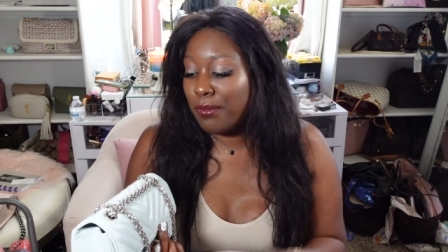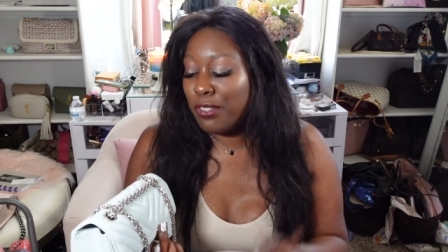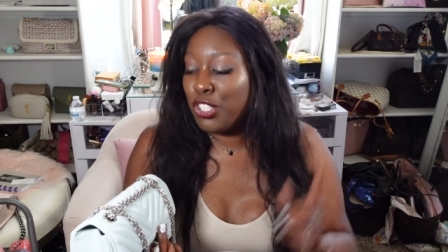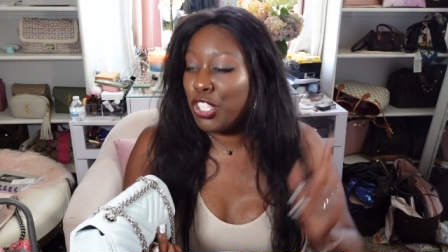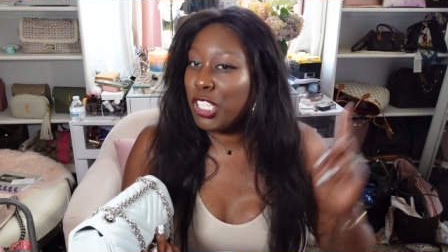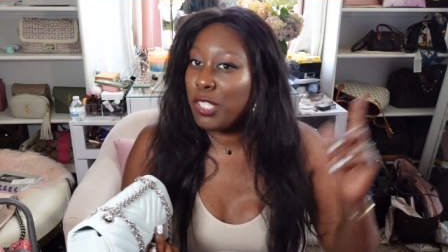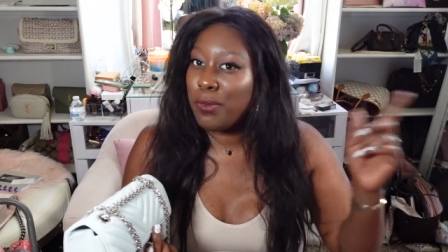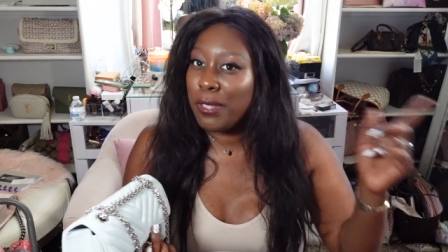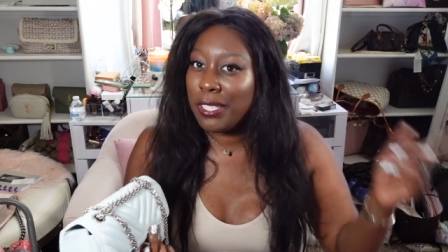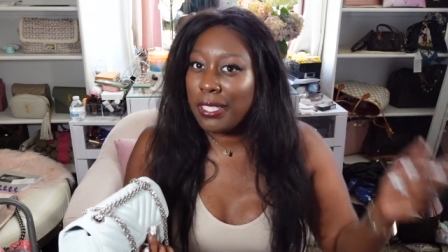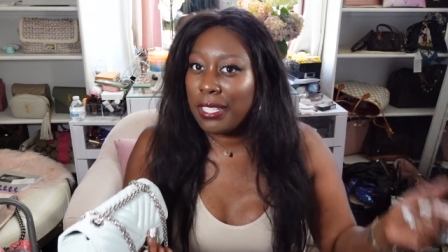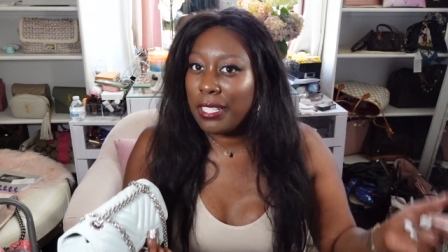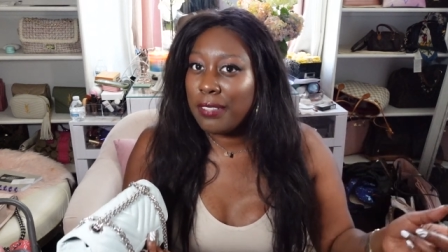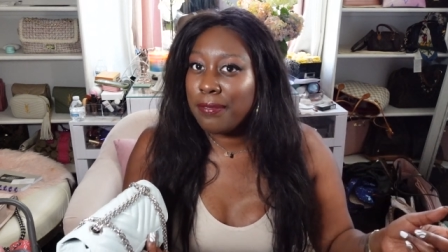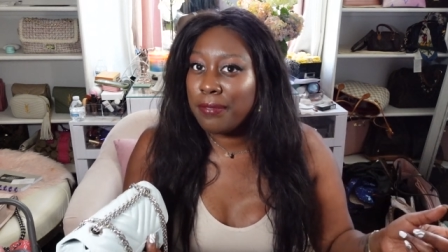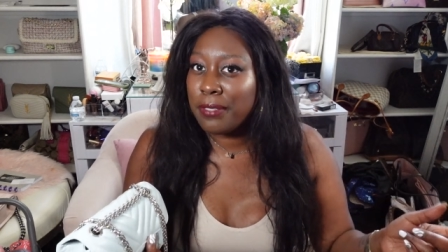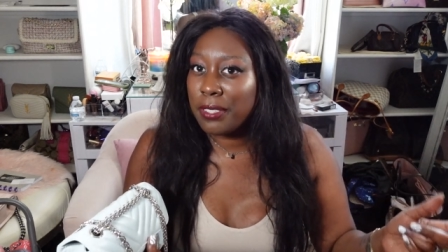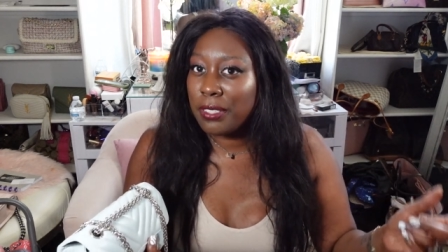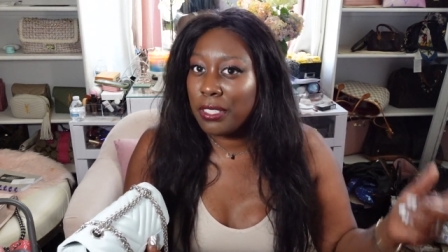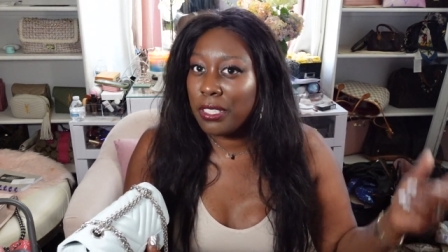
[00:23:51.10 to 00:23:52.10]
just be
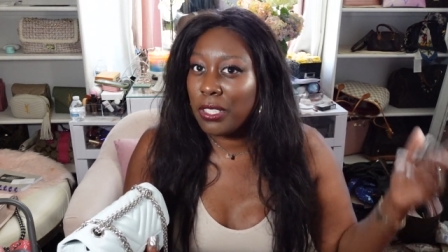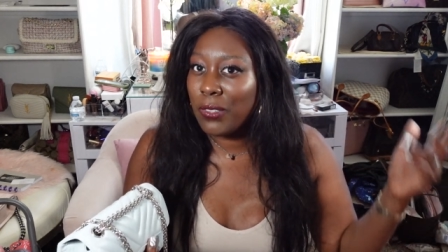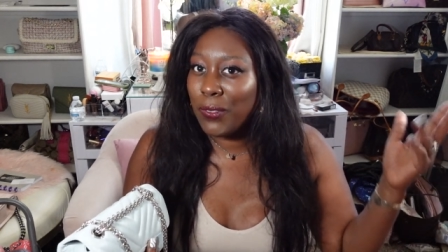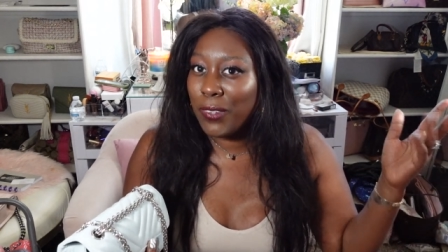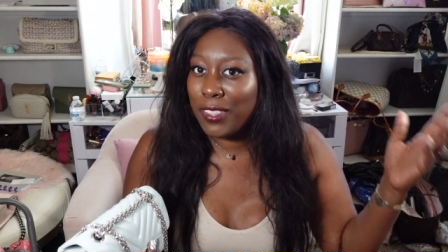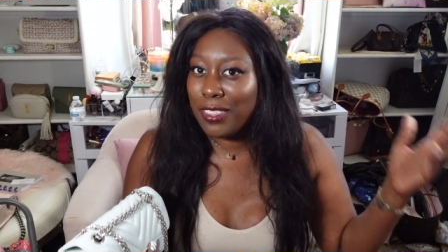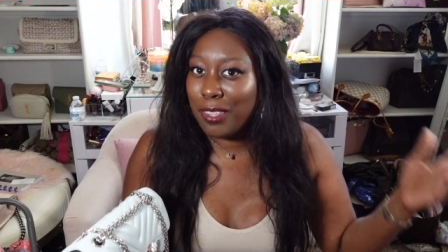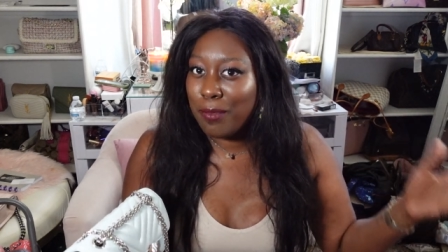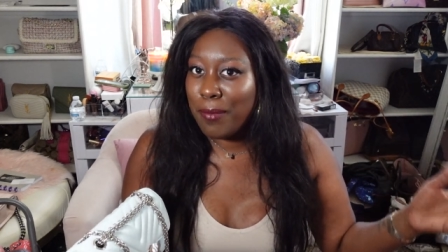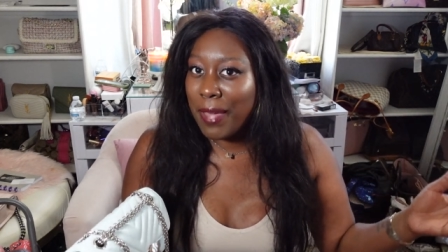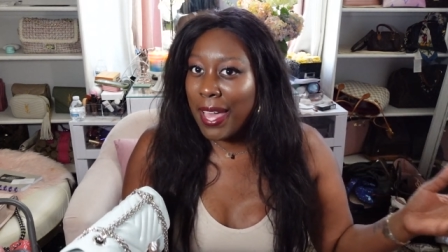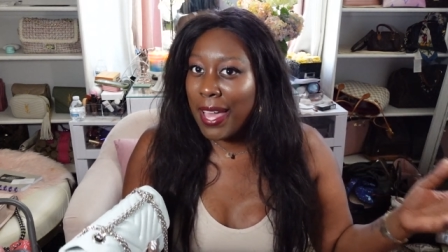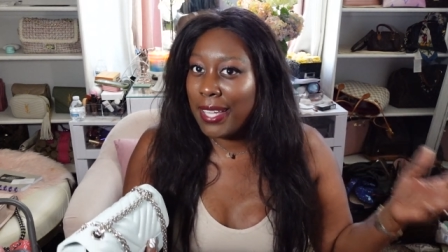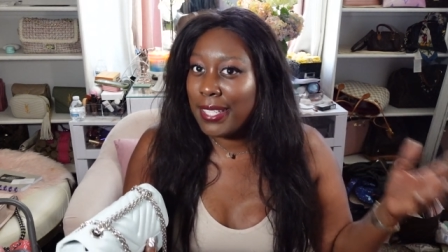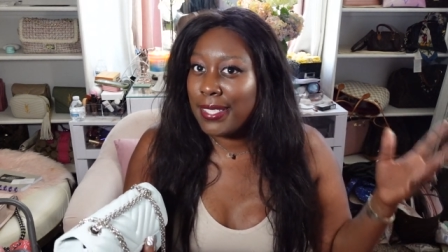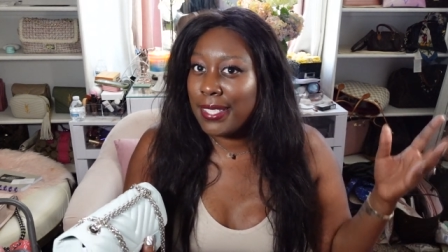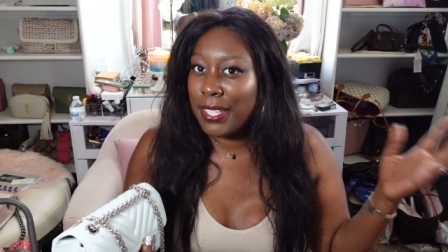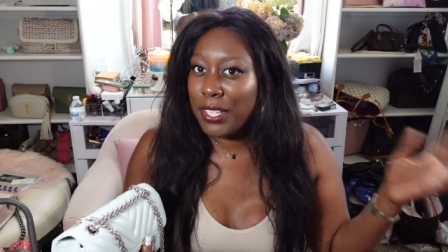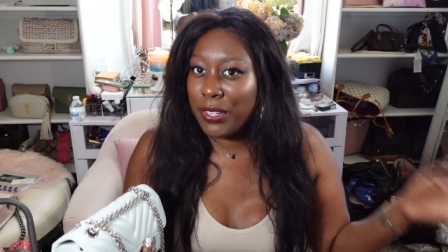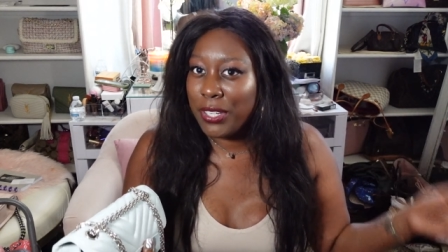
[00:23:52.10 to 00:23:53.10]
careful with the
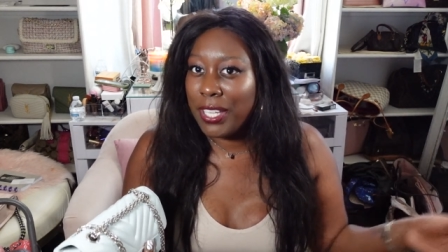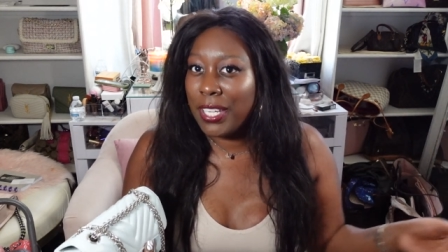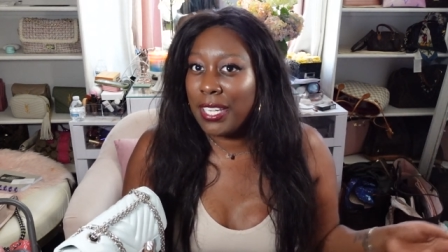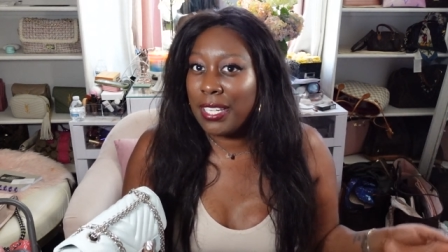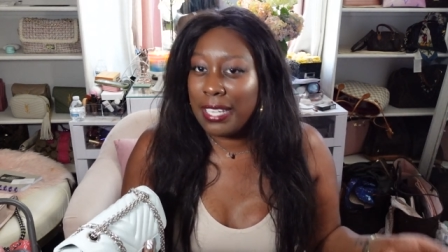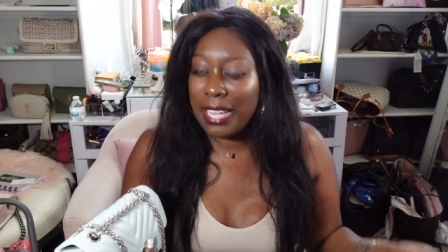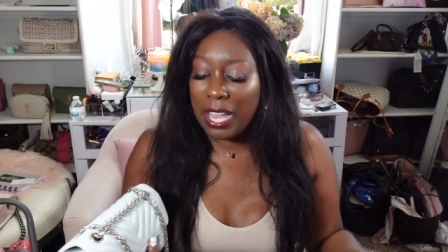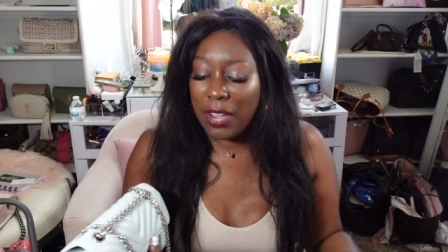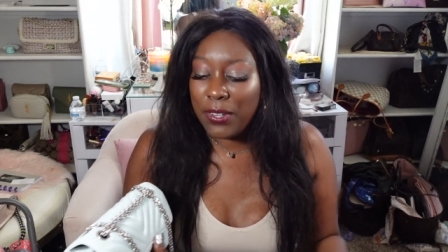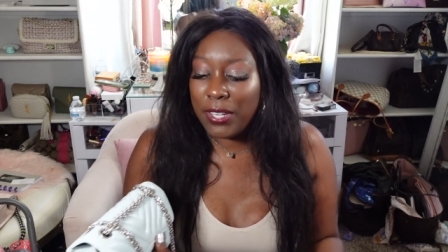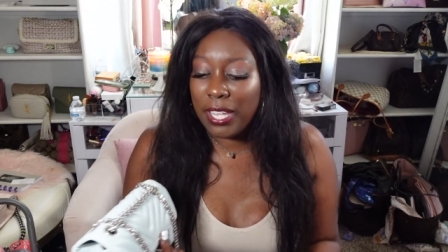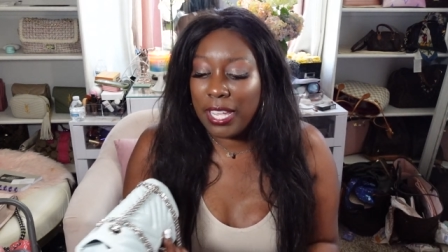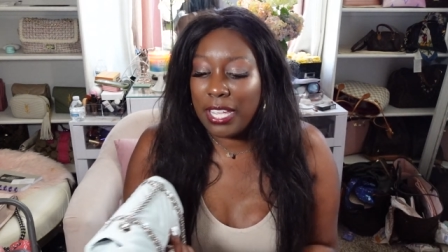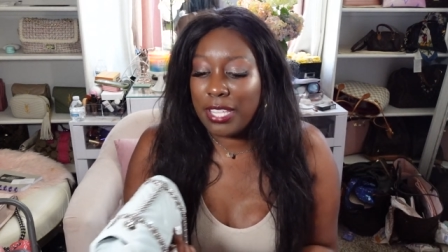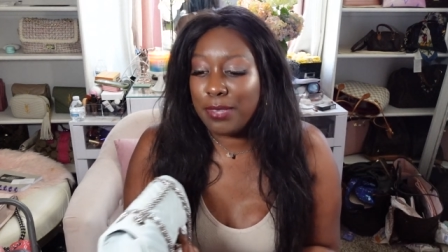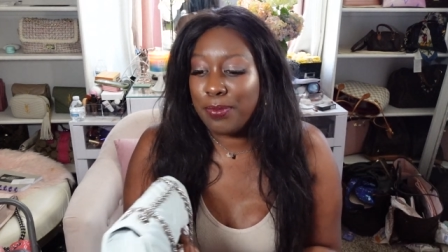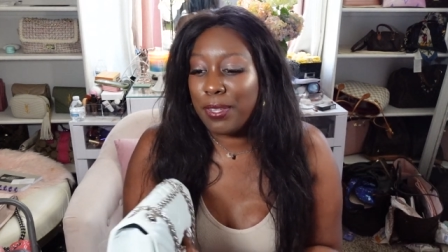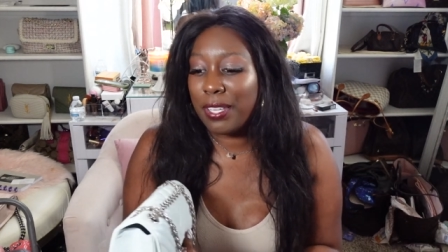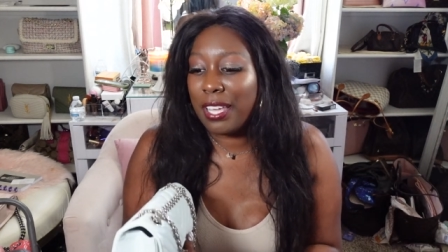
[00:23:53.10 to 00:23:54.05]
bags that you're getting nowadays,